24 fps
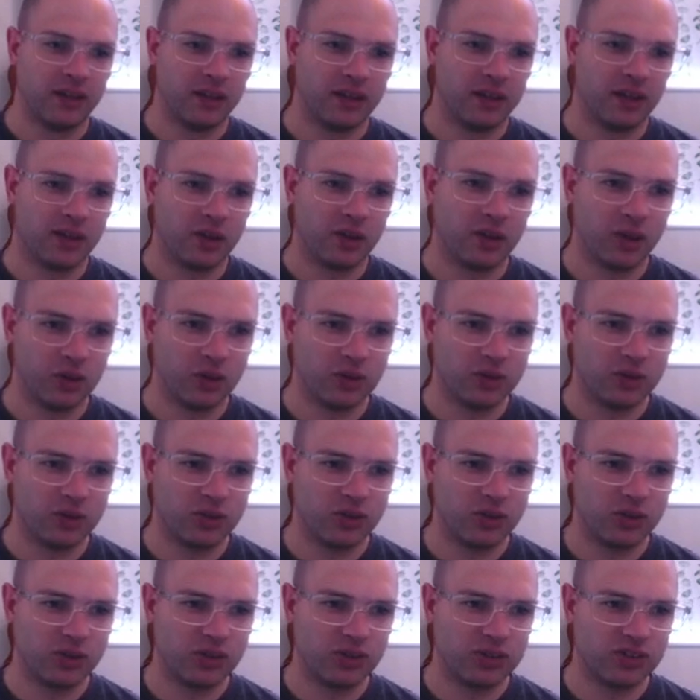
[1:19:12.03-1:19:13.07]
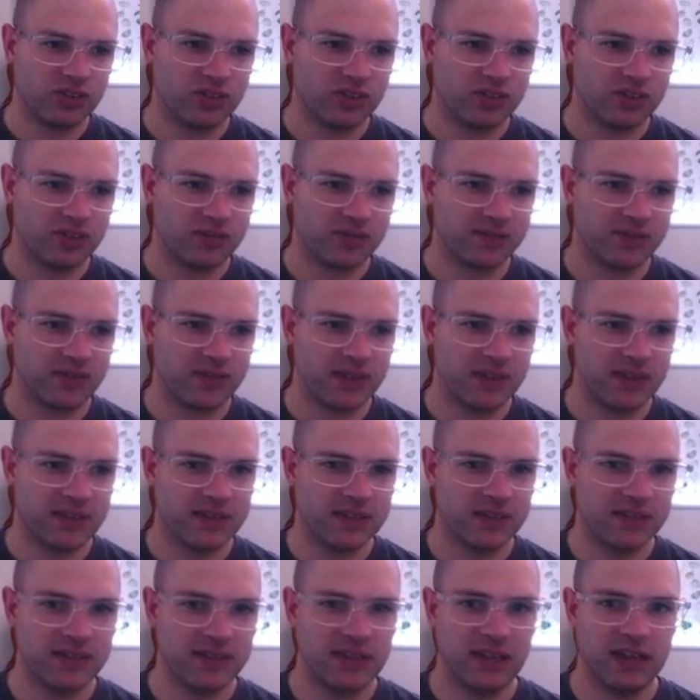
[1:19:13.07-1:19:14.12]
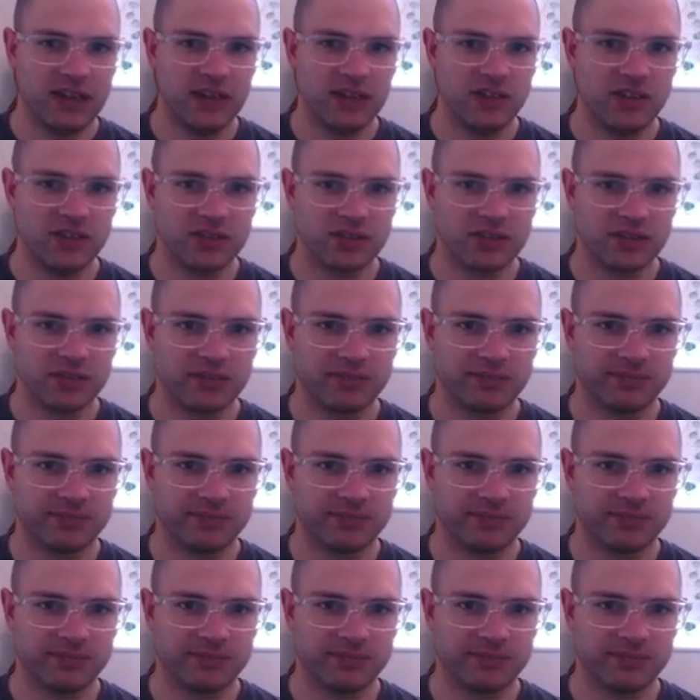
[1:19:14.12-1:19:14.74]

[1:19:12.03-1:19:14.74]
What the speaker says: God's goodness is contagious.